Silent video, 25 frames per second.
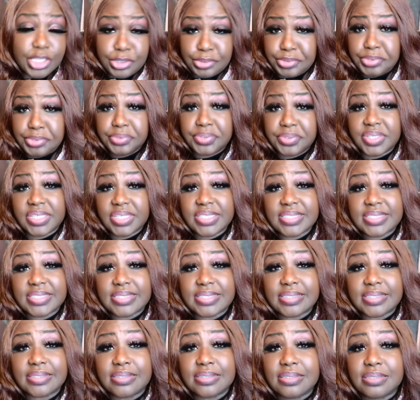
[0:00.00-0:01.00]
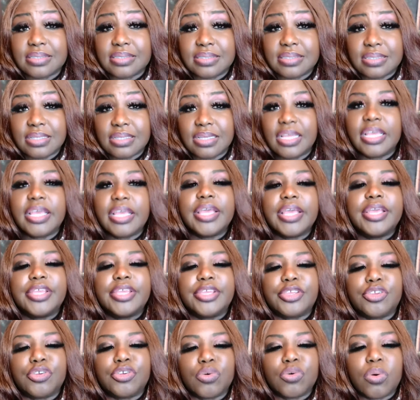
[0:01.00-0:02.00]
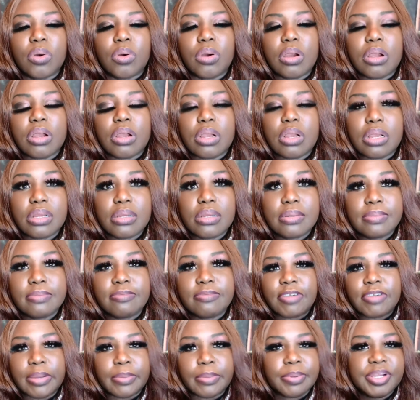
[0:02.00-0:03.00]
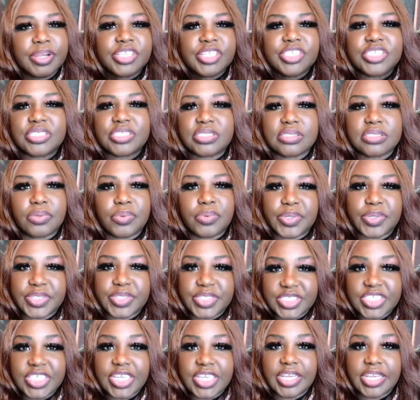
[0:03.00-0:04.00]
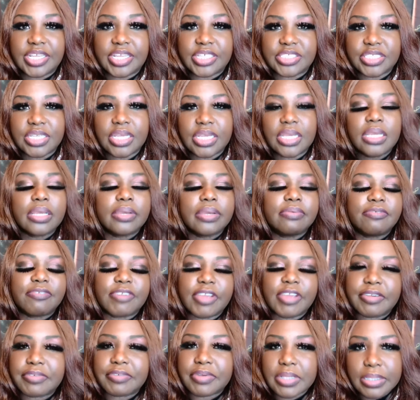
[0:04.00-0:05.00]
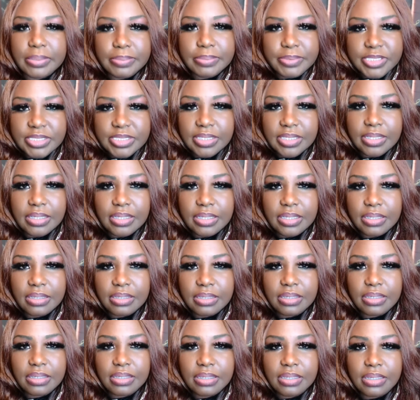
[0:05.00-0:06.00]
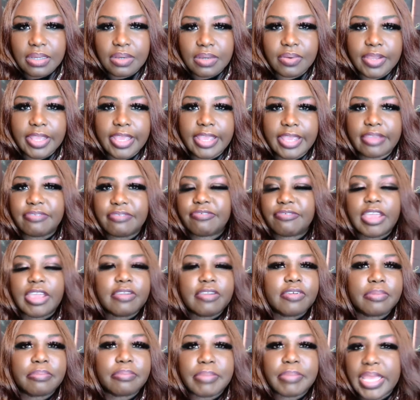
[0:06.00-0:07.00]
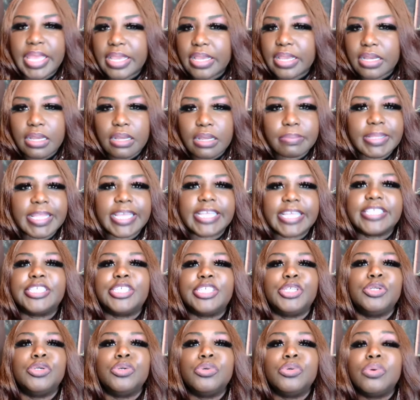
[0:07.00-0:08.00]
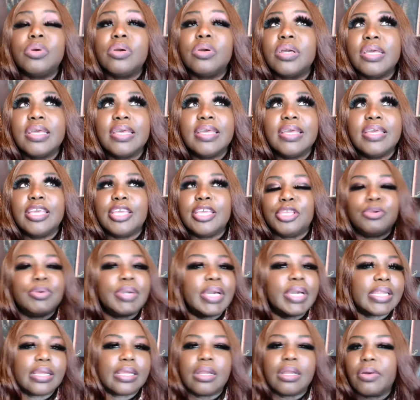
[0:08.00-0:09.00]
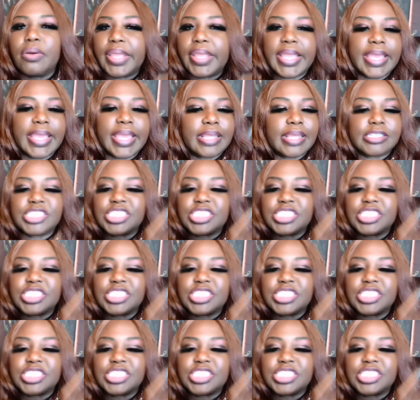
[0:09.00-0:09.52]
you do this, your vibration is going to change. Favorite lipstick, okay, favorite makeup. Like you got to go ahead